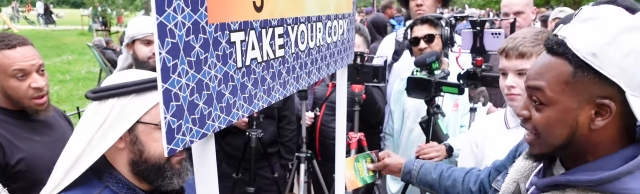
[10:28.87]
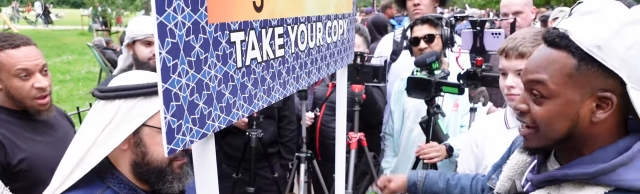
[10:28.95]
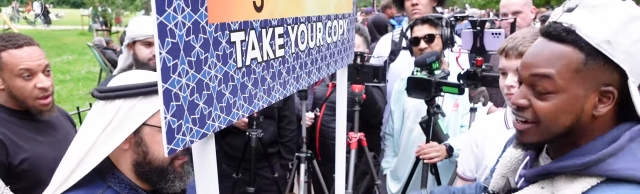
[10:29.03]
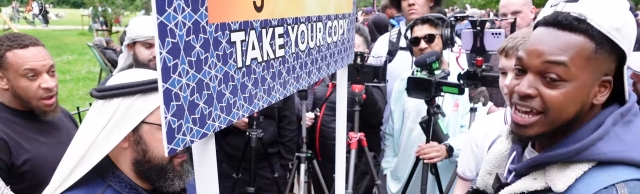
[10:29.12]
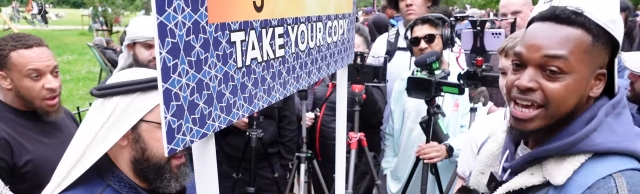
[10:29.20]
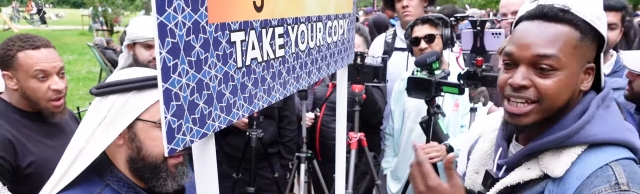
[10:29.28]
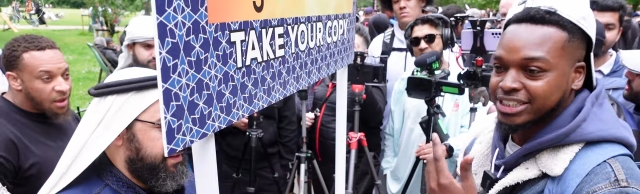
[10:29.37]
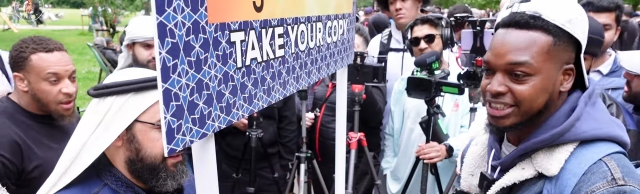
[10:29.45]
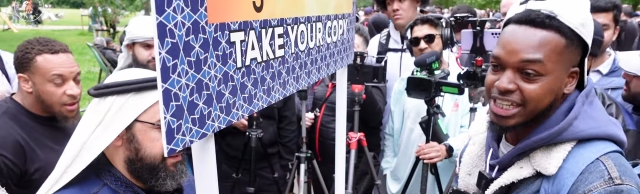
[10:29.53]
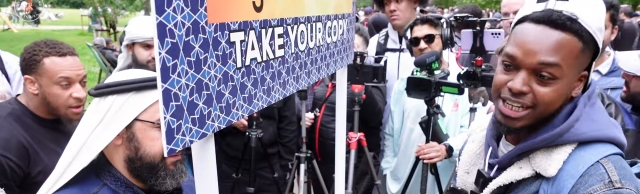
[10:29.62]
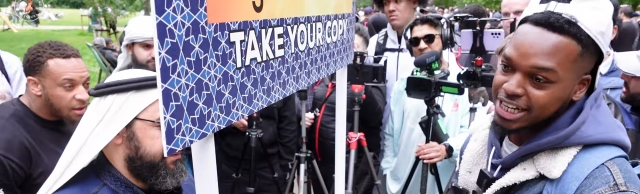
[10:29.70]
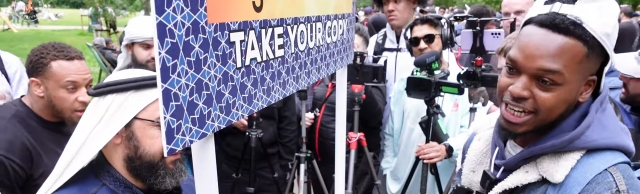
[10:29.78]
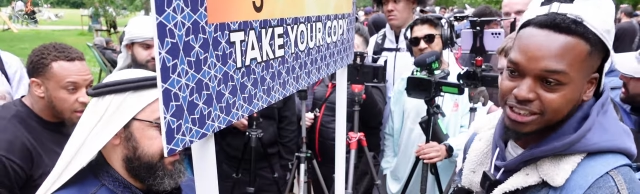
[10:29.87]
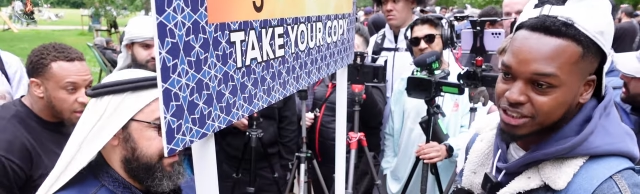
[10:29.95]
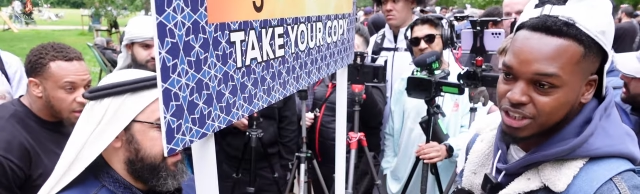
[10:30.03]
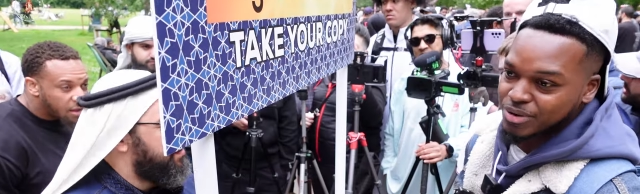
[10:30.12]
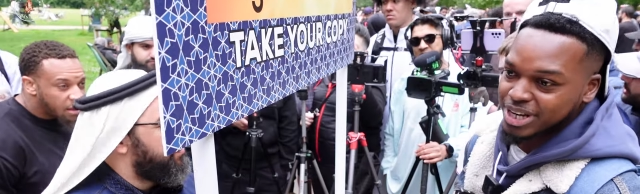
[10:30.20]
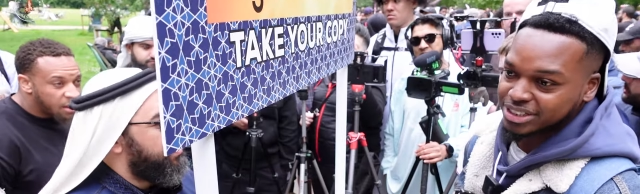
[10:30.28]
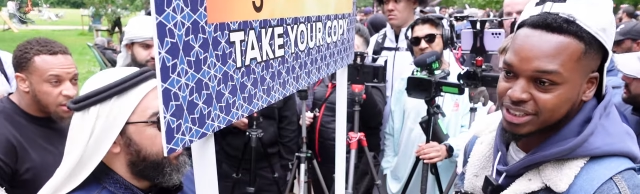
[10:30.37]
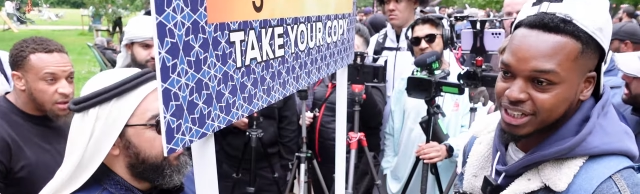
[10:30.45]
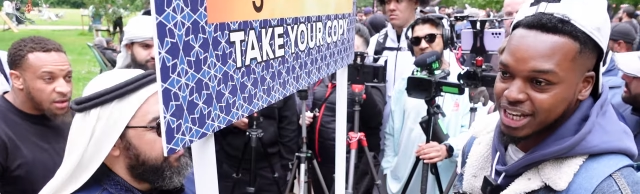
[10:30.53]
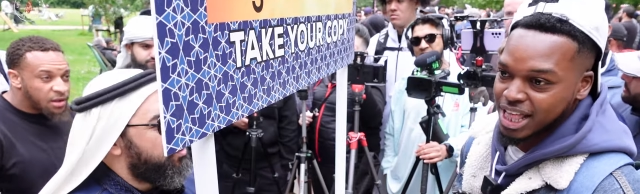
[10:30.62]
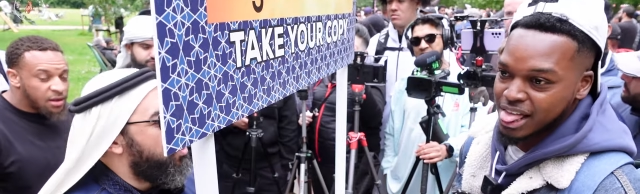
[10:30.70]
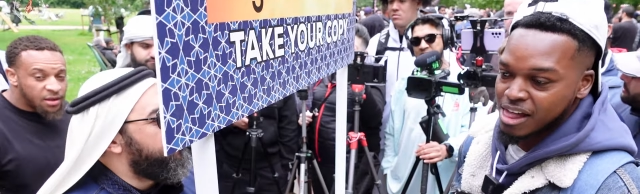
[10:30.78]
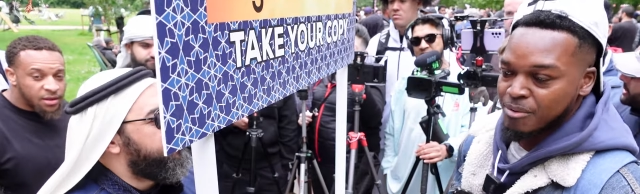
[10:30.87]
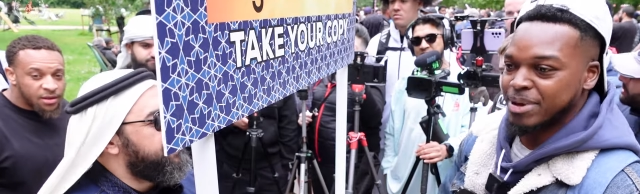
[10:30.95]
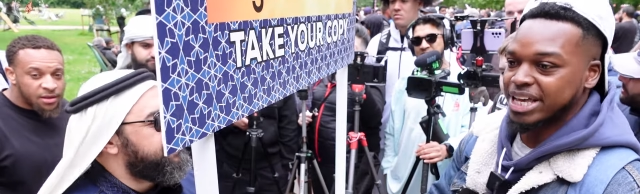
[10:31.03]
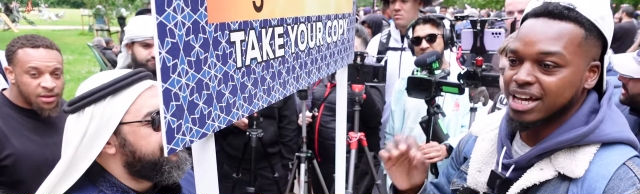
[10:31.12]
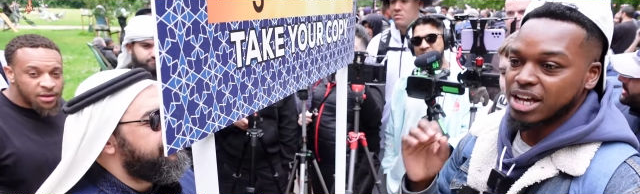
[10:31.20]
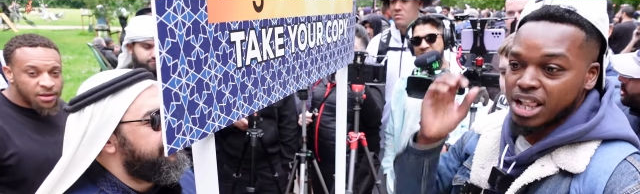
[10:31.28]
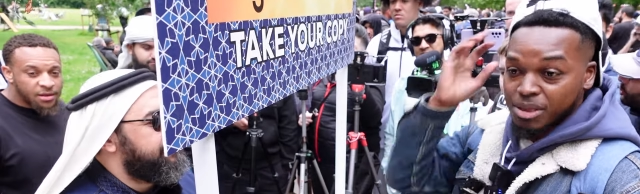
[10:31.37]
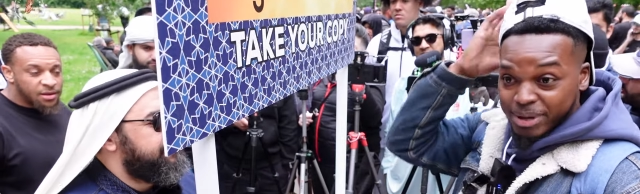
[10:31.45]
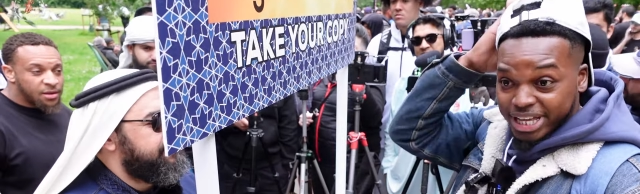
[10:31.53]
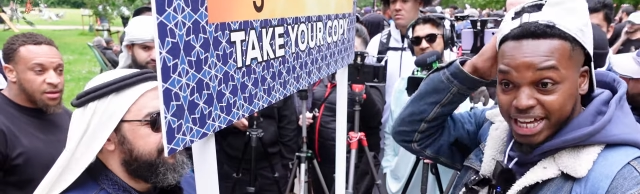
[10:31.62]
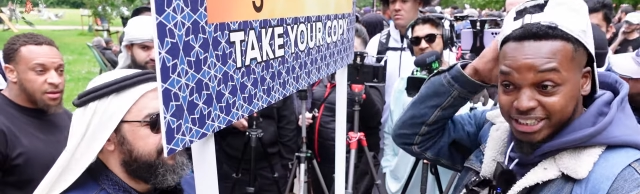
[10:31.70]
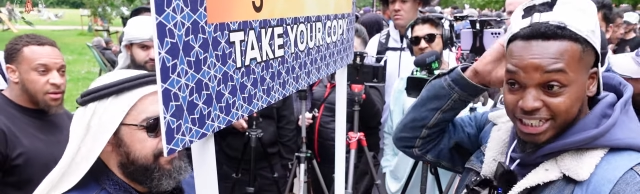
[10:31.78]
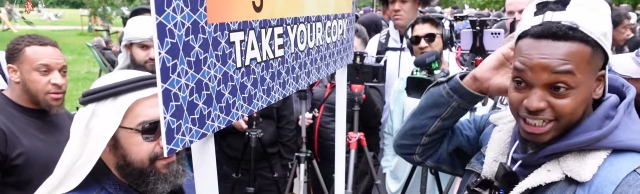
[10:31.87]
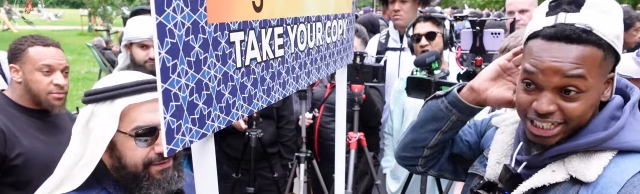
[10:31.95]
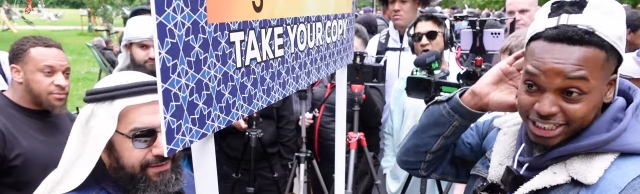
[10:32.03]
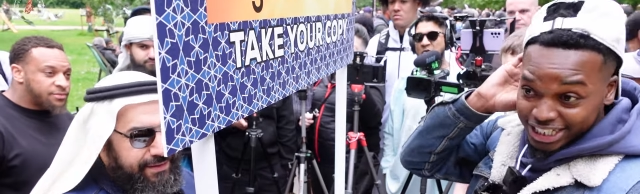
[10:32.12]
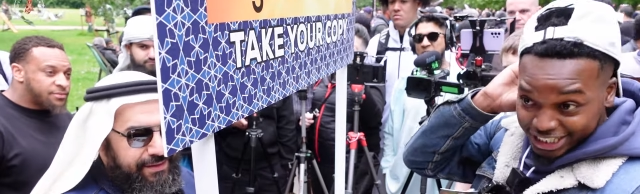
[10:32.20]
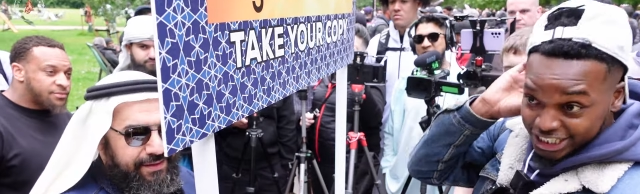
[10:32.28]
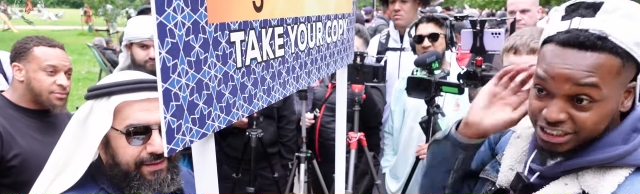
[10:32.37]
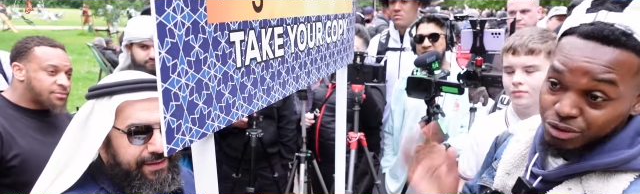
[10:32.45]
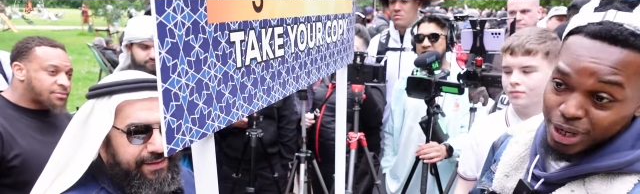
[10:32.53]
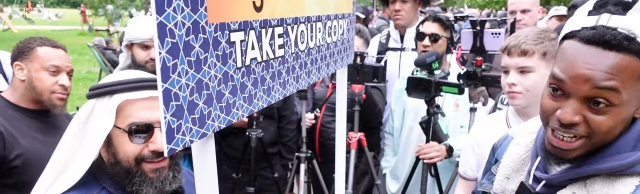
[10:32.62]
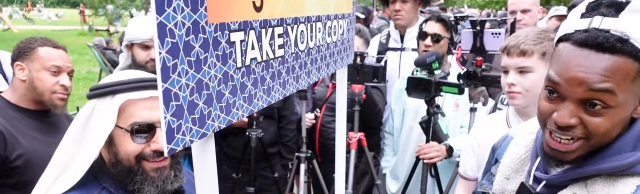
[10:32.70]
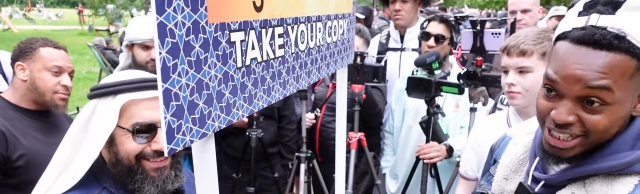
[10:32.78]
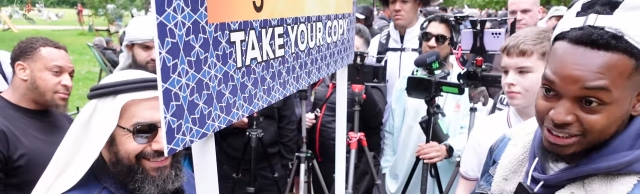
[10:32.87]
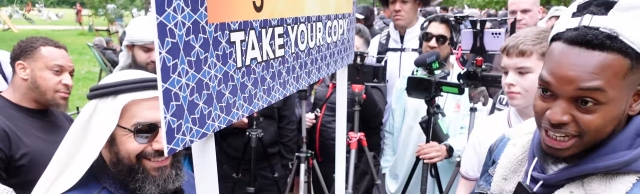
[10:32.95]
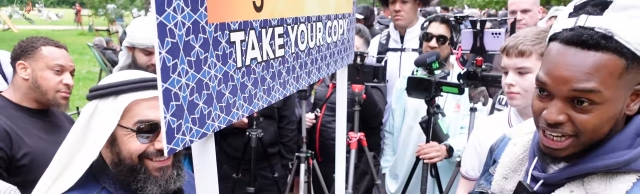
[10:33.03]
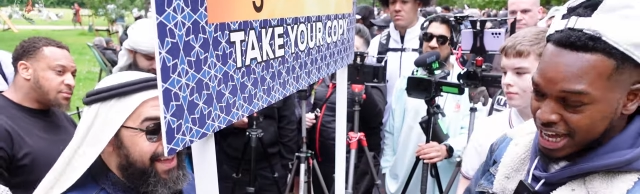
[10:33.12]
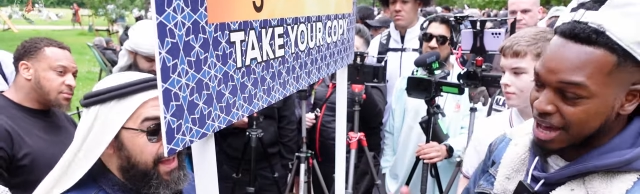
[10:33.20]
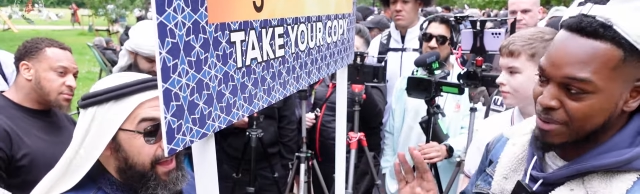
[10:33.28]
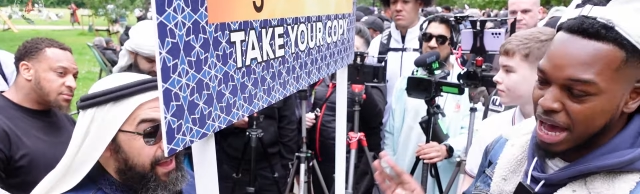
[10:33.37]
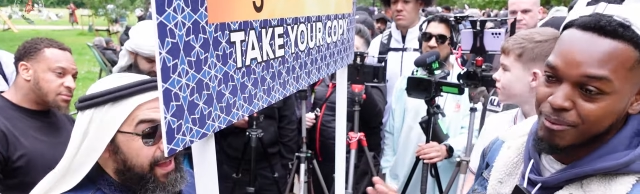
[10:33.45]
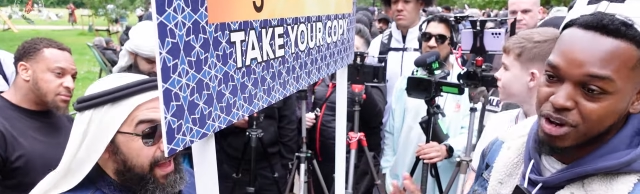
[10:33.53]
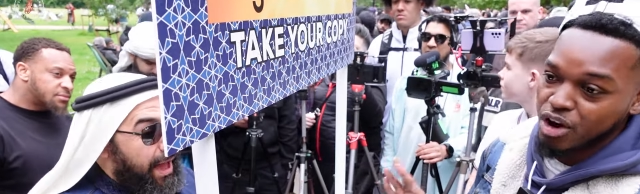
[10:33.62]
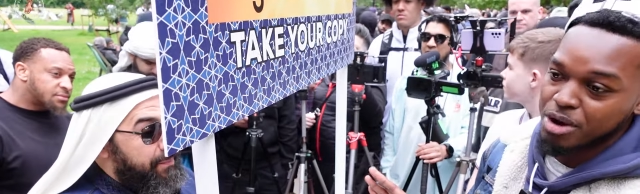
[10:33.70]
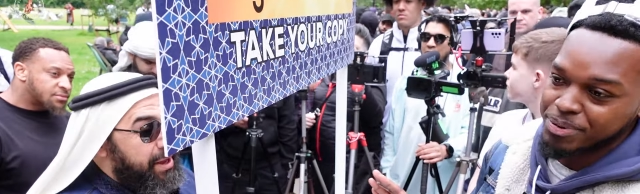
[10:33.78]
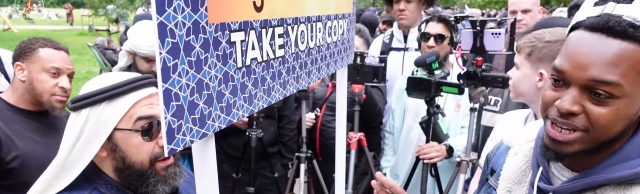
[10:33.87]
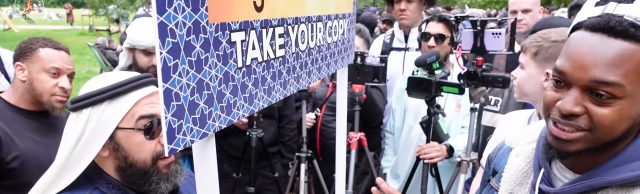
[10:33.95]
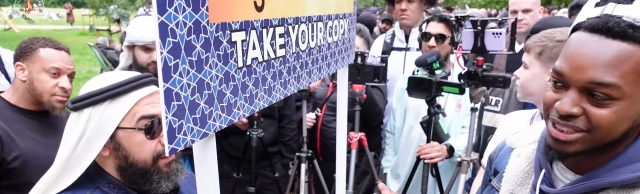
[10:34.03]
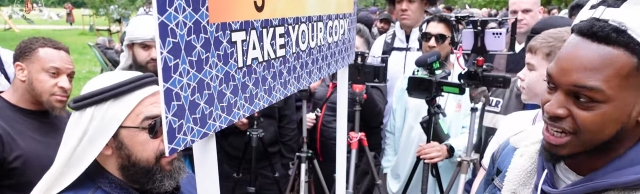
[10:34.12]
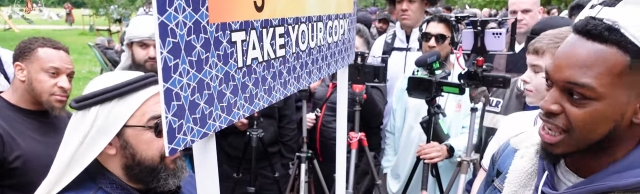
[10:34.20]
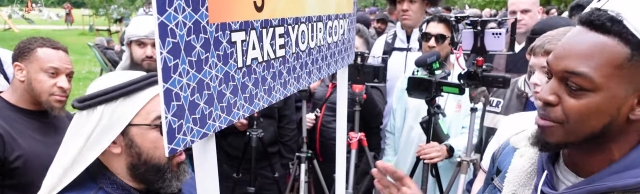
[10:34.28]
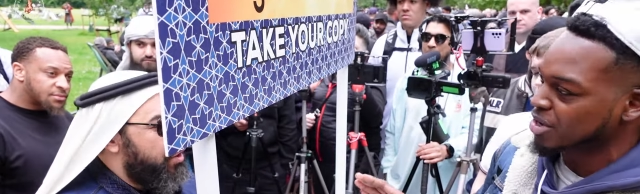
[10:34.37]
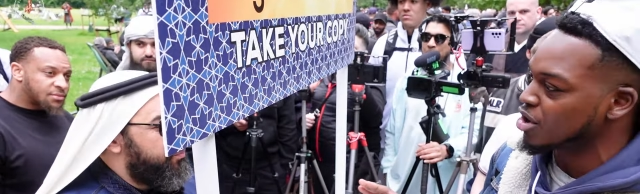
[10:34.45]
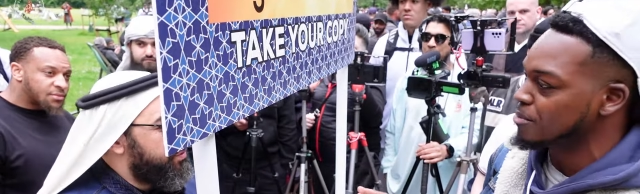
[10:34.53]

Speaker 1: there, can see he didn't answer the question. No, not because because uh, this is what it is. I, I'm, I'm gonna go in peace. I'm gonna go